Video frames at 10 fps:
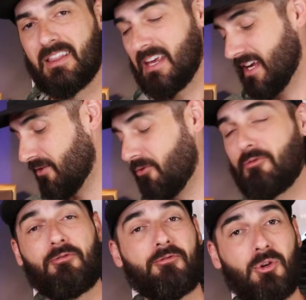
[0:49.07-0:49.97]
They could
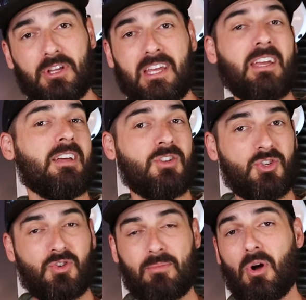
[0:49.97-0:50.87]
fully
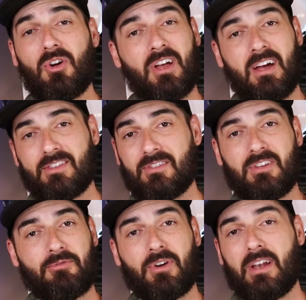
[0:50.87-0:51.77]
stream all kinds of
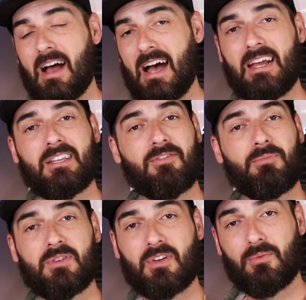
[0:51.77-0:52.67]
different high-def
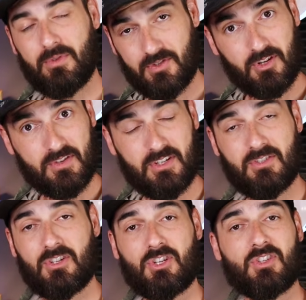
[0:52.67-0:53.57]
music services
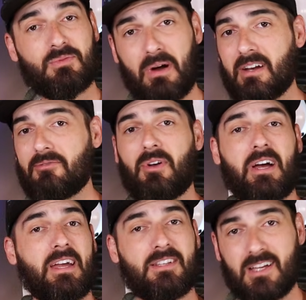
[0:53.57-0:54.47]
such as
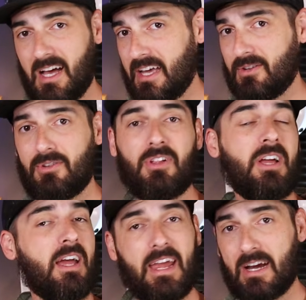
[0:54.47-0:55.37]
Spotify, Tidal,
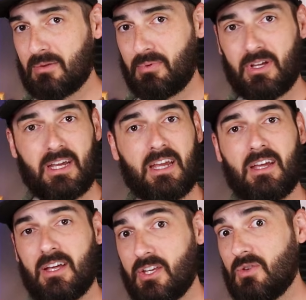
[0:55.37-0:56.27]
AirPlay,
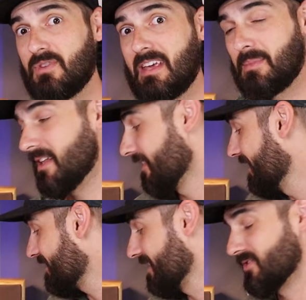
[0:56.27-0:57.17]
you name it,
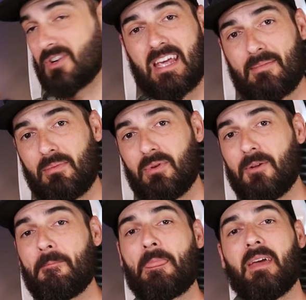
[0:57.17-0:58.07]
these things are
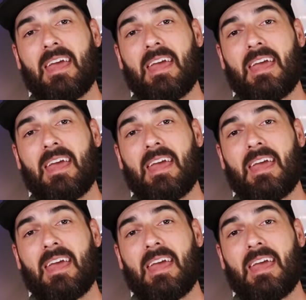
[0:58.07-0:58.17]
capable.